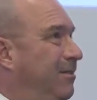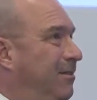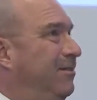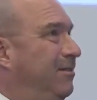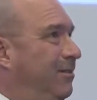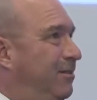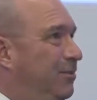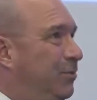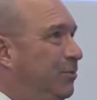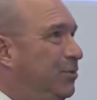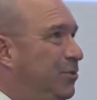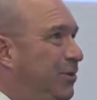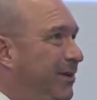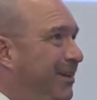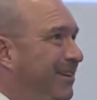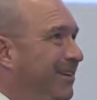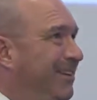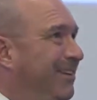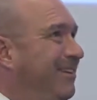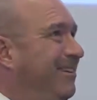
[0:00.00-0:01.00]
to
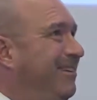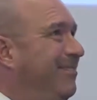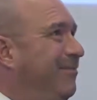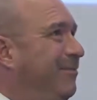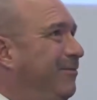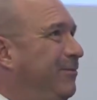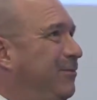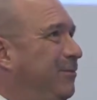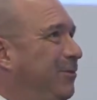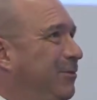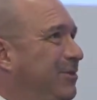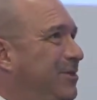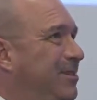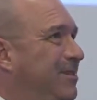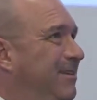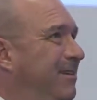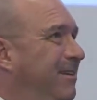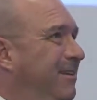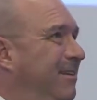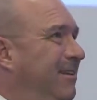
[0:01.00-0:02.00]
training, of course,
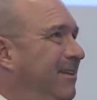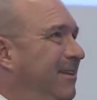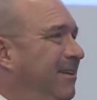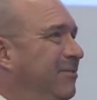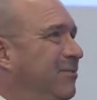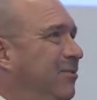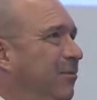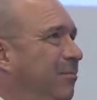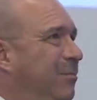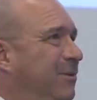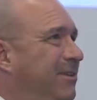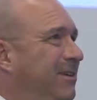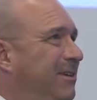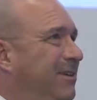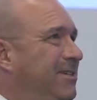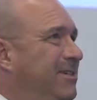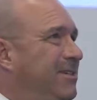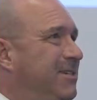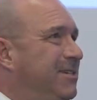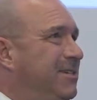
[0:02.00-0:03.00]
and
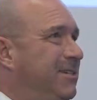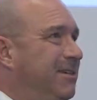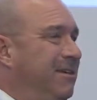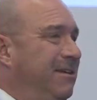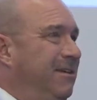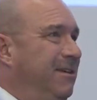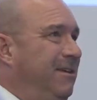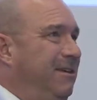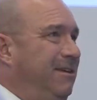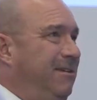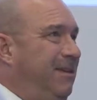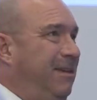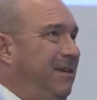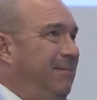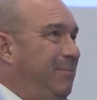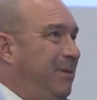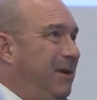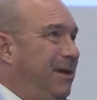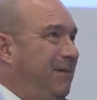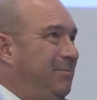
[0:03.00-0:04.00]
competences, then
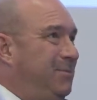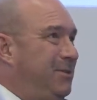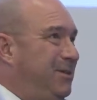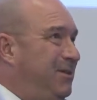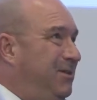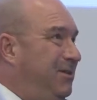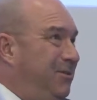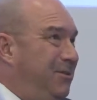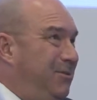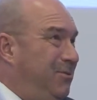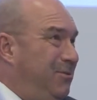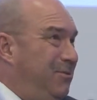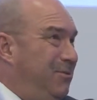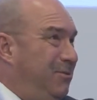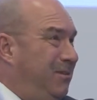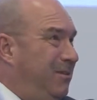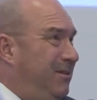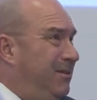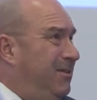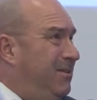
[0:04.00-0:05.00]
perhaps you
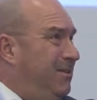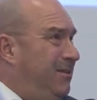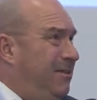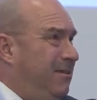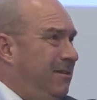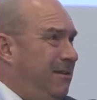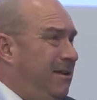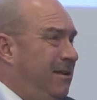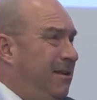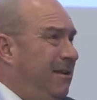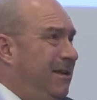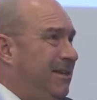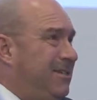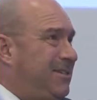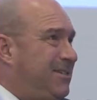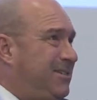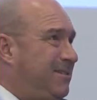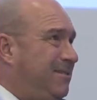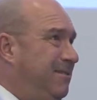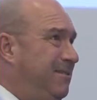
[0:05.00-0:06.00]
need
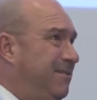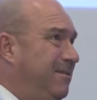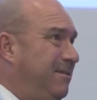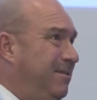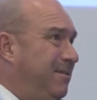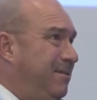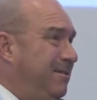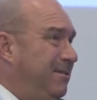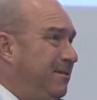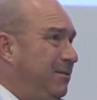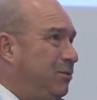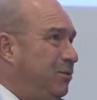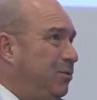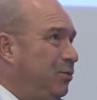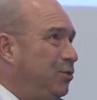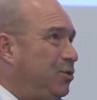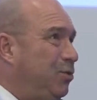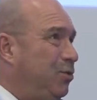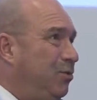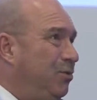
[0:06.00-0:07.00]
less
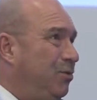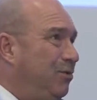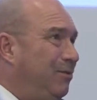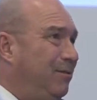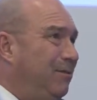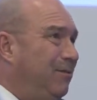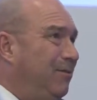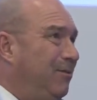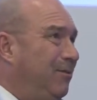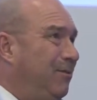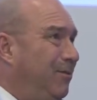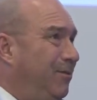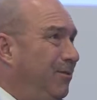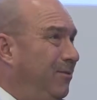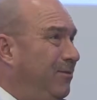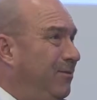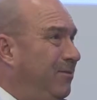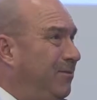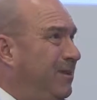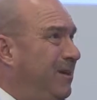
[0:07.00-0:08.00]
control, or you
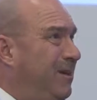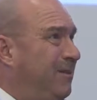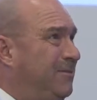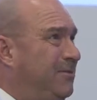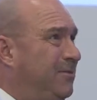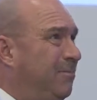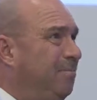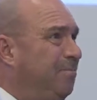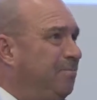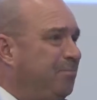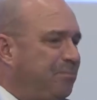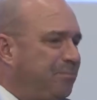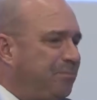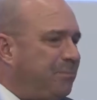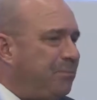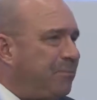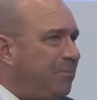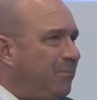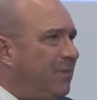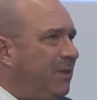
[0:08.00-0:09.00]
could have some
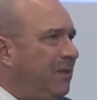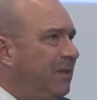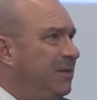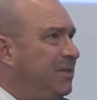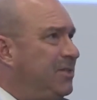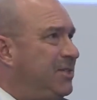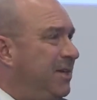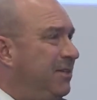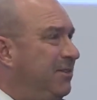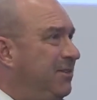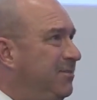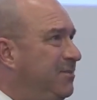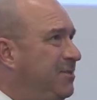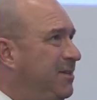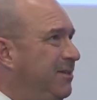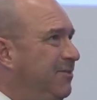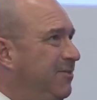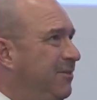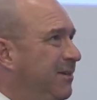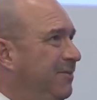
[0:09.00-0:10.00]
incentives
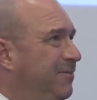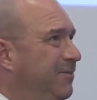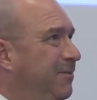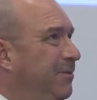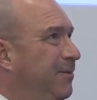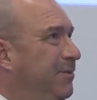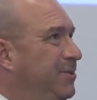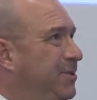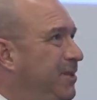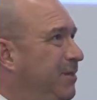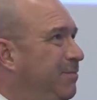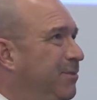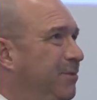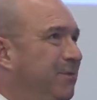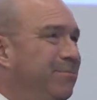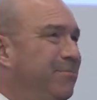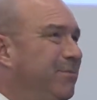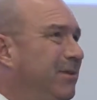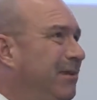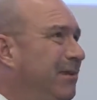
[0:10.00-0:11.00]
that you have cheaper
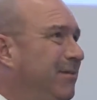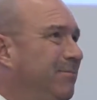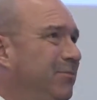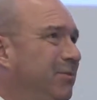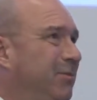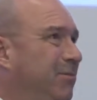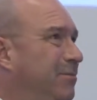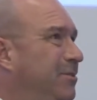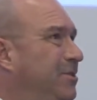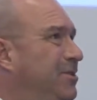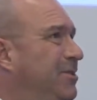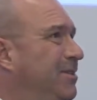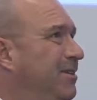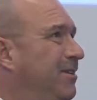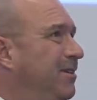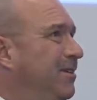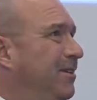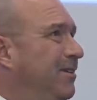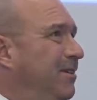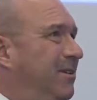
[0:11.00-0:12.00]
building permits.
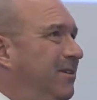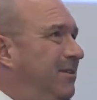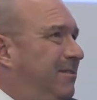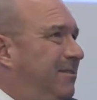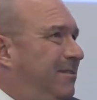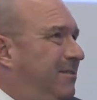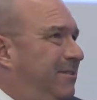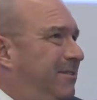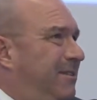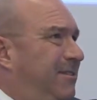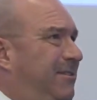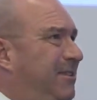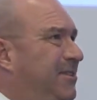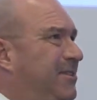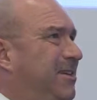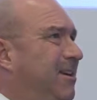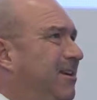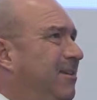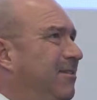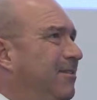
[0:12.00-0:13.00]
These
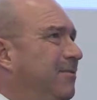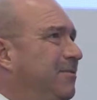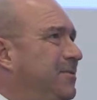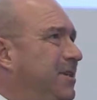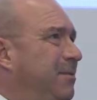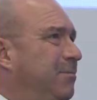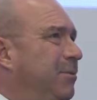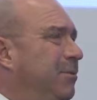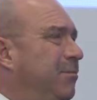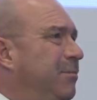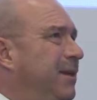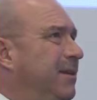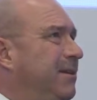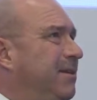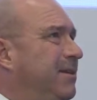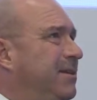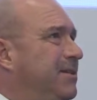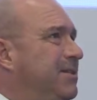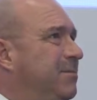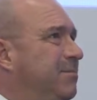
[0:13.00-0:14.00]
kind of simple
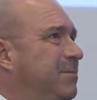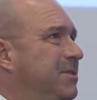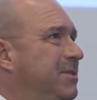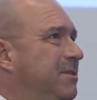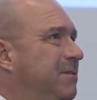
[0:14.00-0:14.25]
mechanisms.